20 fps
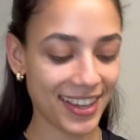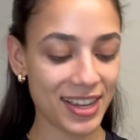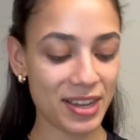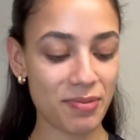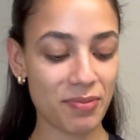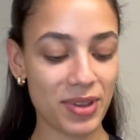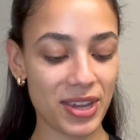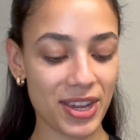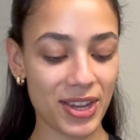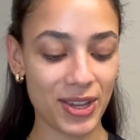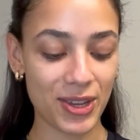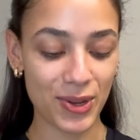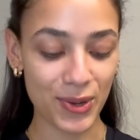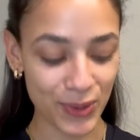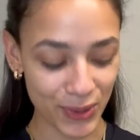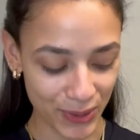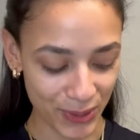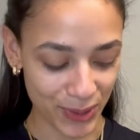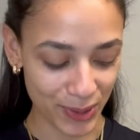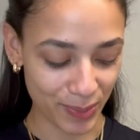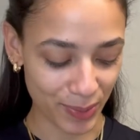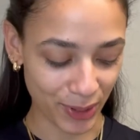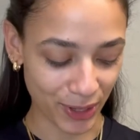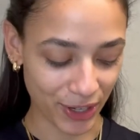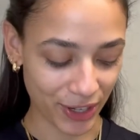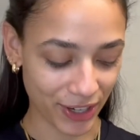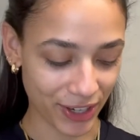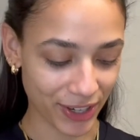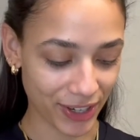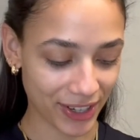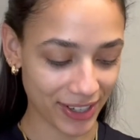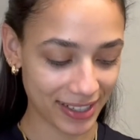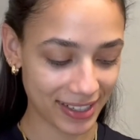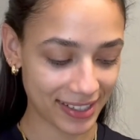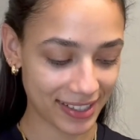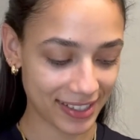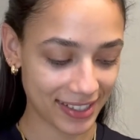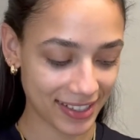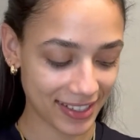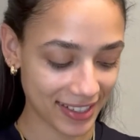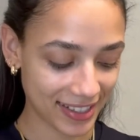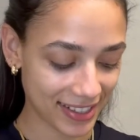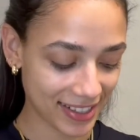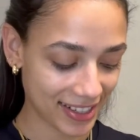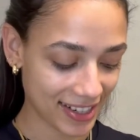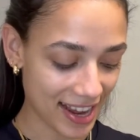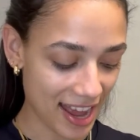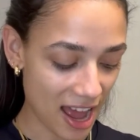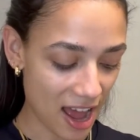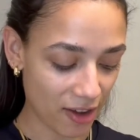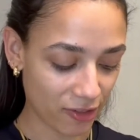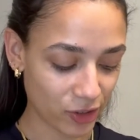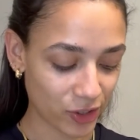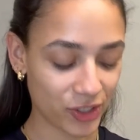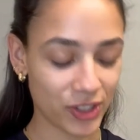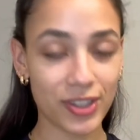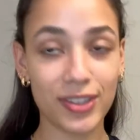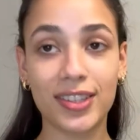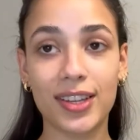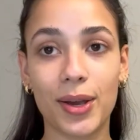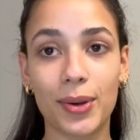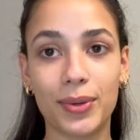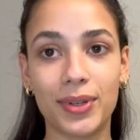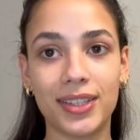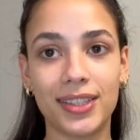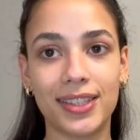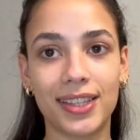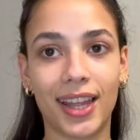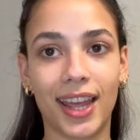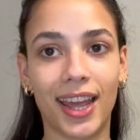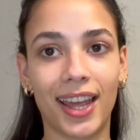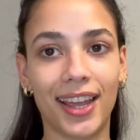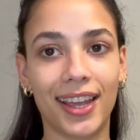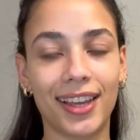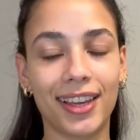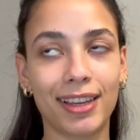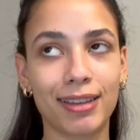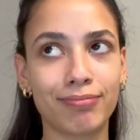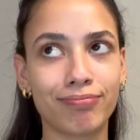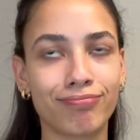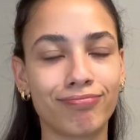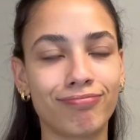be a YouTuber ever since I was like,